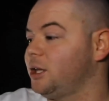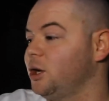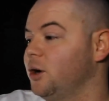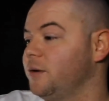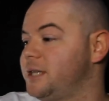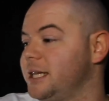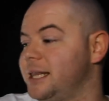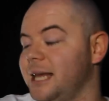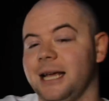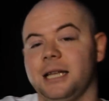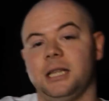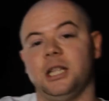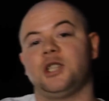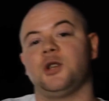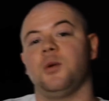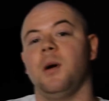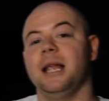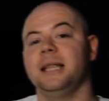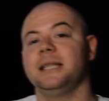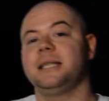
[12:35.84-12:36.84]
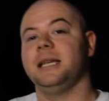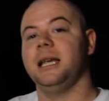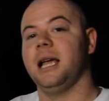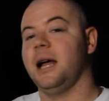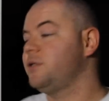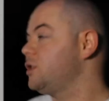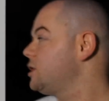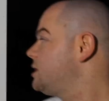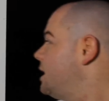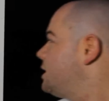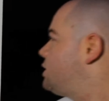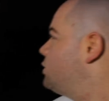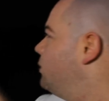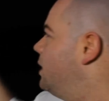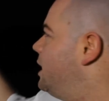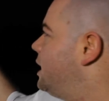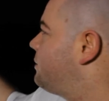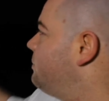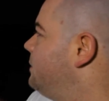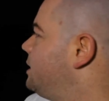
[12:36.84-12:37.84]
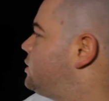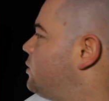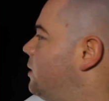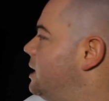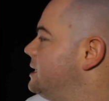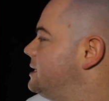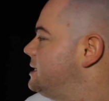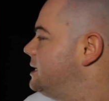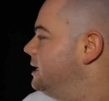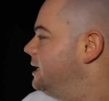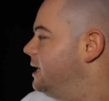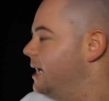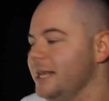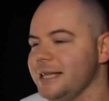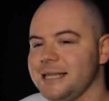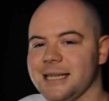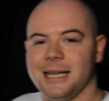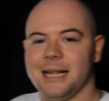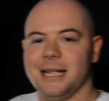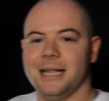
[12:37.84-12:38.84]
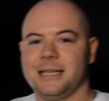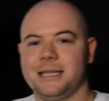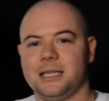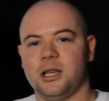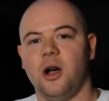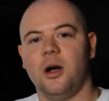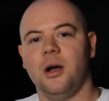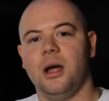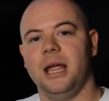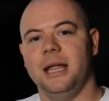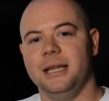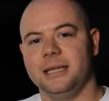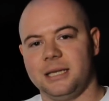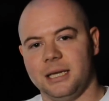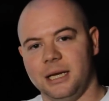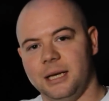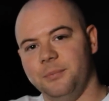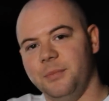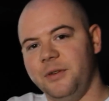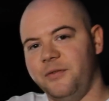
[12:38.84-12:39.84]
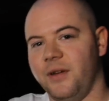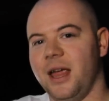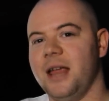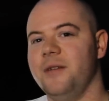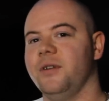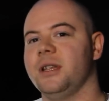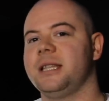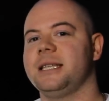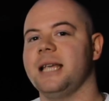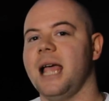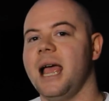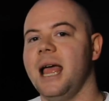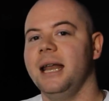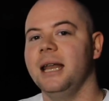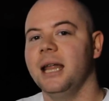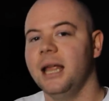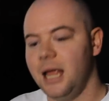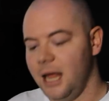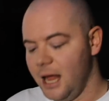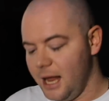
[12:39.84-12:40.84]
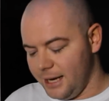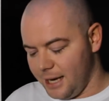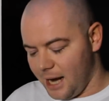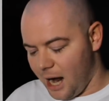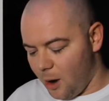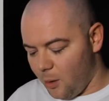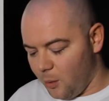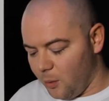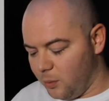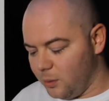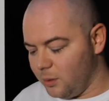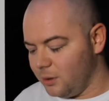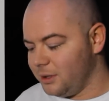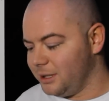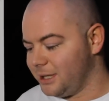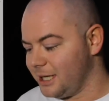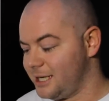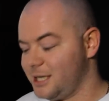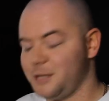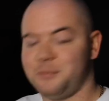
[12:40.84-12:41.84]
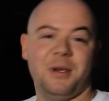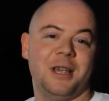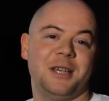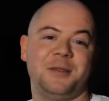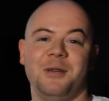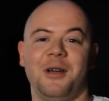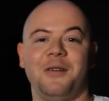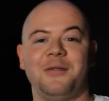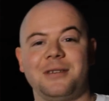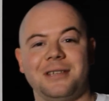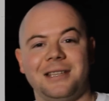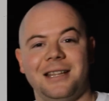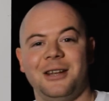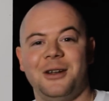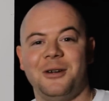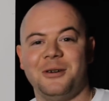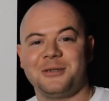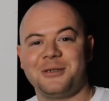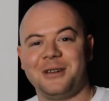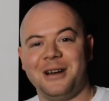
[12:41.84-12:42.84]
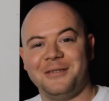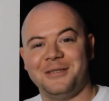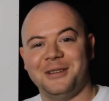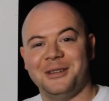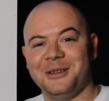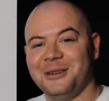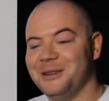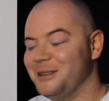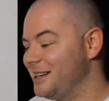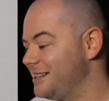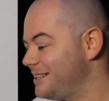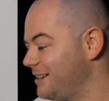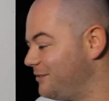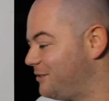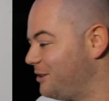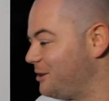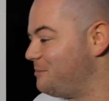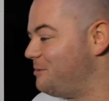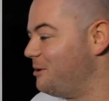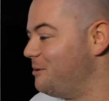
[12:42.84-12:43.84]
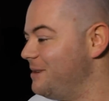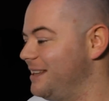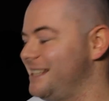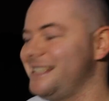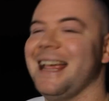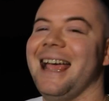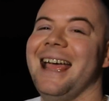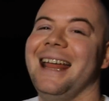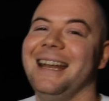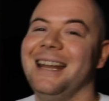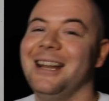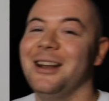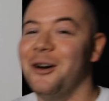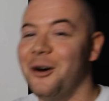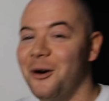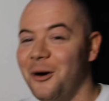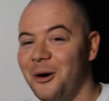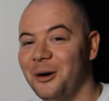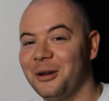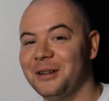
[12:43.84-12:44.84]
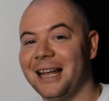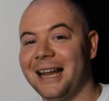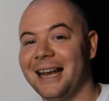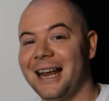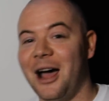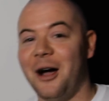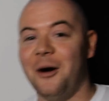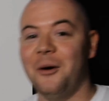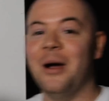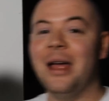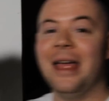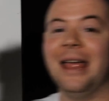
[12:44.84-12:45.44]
enough to think of the 20. I've just had to work me 20 into the top, into my favourite 10. Now this has pissed me off because I didn't know I was gonna have to do this. I've got to put me 10 in order. Now